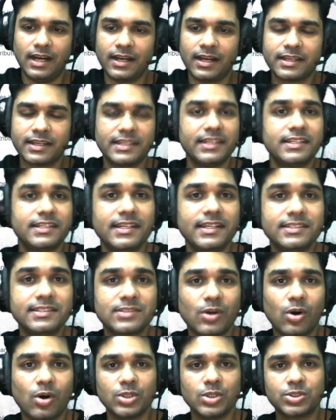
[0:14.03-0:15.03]
Git is
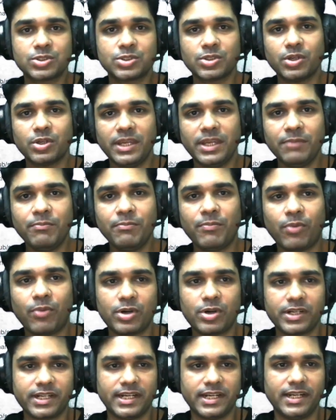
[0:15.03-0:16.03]
also
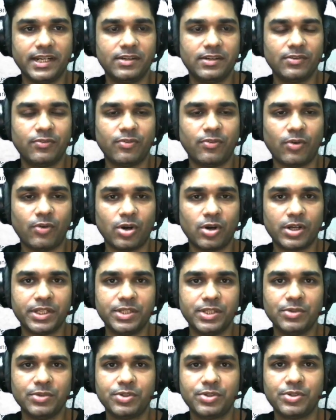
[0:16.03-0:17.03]
important for
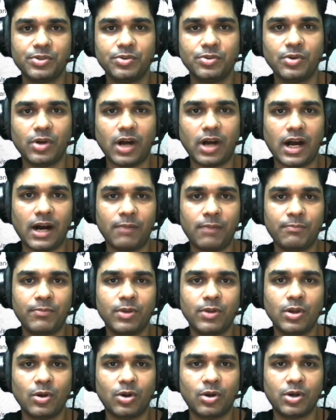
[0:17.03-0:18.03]
you to
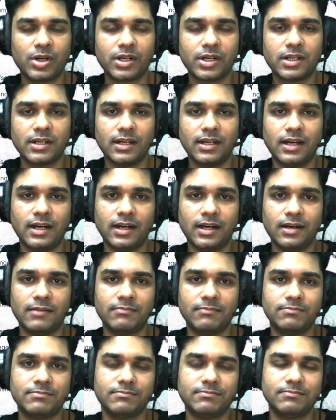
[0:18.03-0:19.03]
upload
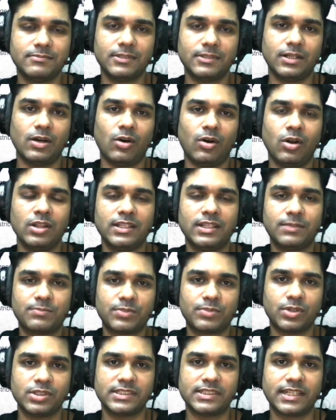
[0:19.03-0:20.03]
all the
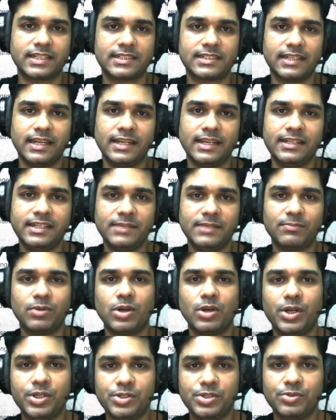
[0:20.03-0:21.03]
project and
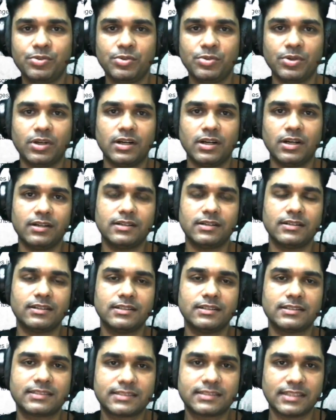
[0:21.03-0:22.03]
deploy to
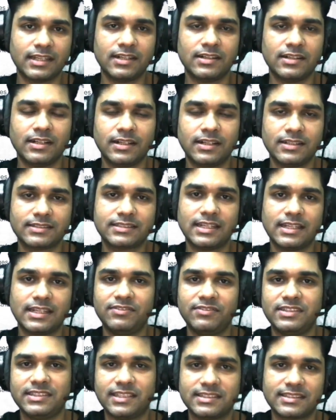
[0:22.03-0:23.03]

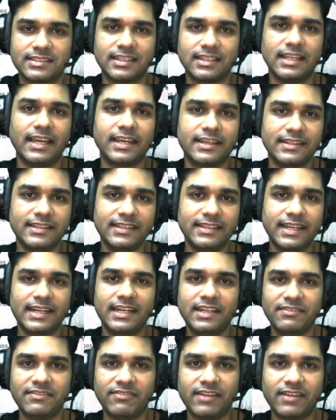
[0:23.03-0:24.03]
services like
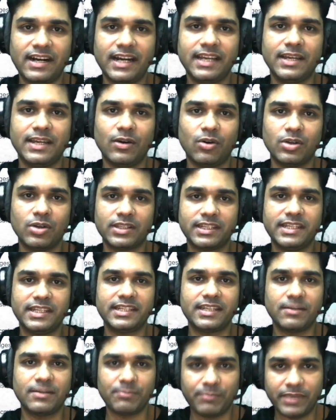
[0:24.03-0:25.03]
Netlify or
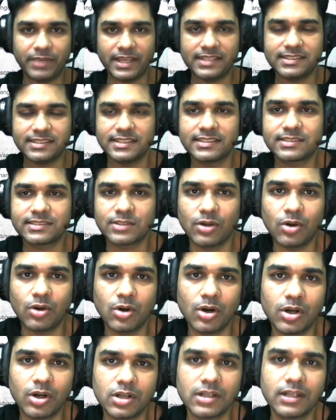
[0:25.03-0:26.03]
GitHub Pages
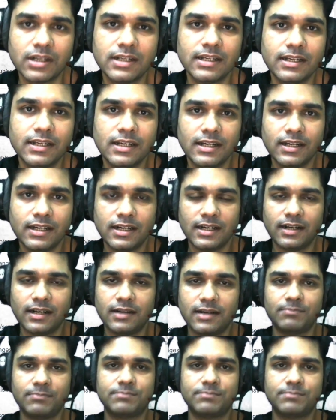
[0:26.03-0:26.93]
or uh,